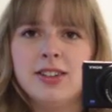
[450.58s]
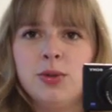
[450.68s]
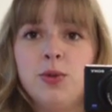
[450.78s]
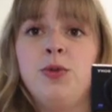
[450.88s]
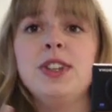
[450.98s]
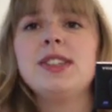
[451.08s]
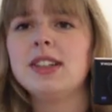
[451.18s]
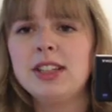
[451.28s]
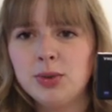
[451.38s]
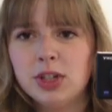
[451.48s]

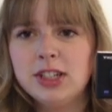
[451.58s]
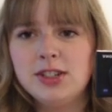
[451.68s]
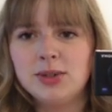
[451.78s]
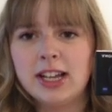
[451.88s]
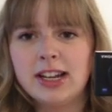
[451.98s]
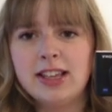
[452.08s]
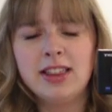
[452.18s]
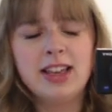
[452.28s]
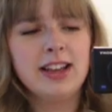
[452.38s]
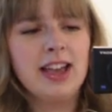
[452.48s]
physically really doing
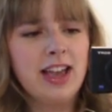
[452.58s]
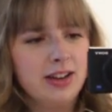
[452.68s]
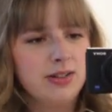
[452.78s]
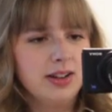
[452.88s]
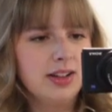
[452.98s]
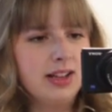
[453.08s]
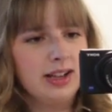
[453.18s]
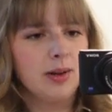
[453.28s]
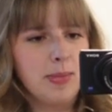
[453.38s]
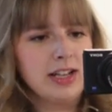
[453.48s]
anything, and
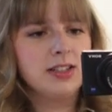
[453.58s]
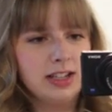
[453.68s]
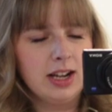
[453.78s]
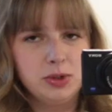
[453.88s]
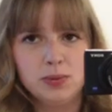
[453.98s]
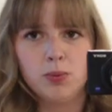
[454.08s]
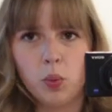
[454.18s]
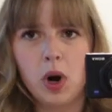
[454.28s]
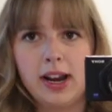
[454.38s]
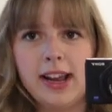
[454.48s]
mentally I was
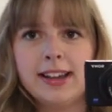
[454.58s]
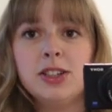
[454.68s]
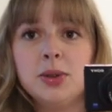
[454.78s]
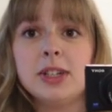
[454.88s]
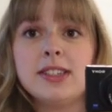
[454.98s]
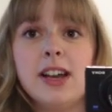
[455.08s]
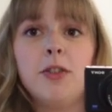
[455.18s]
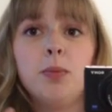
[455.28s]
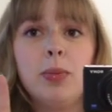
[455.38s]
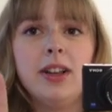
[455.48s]
working and doing
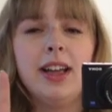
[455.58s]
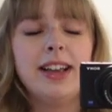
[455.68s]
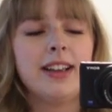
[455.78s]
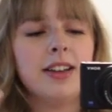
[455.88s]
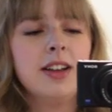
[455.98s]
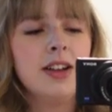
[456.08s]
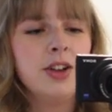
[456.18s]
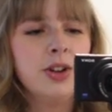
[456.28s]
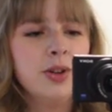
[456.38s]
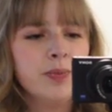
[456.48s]
stuff, but
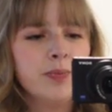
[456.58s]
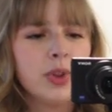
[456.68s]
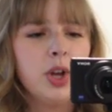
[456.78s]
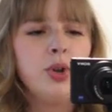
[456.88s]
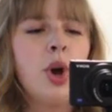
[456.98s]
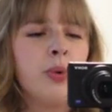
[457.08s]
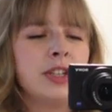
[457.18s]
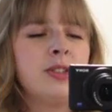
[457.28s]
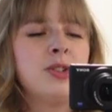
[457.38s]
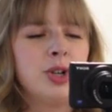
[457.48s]
no
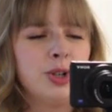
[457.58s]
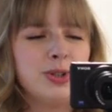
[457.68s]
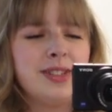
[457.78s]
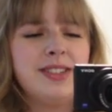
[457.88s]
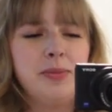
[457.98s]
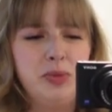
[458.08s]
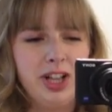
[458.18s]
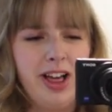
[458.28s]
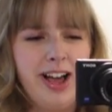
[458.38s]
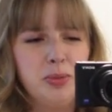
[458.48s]
external
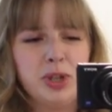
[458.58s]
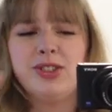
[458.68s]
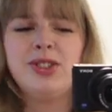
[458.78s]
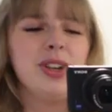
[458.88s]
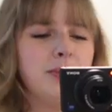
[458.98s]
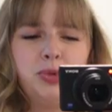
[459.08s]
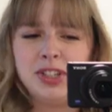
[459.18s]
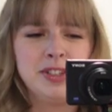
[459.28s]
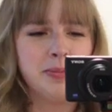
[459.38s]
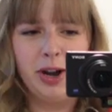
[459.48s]
stimuli because
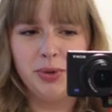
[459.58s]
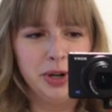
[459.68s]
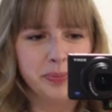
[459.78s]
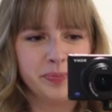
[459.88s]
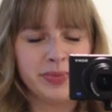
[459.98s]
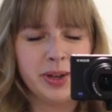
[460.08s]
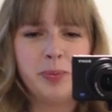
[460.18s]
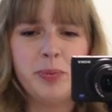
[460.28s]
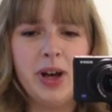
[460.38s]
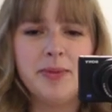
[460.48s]
just in my room.
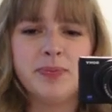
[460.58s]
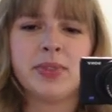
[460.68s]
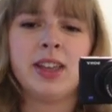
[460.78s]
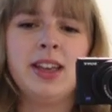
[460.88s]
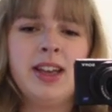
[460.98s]
But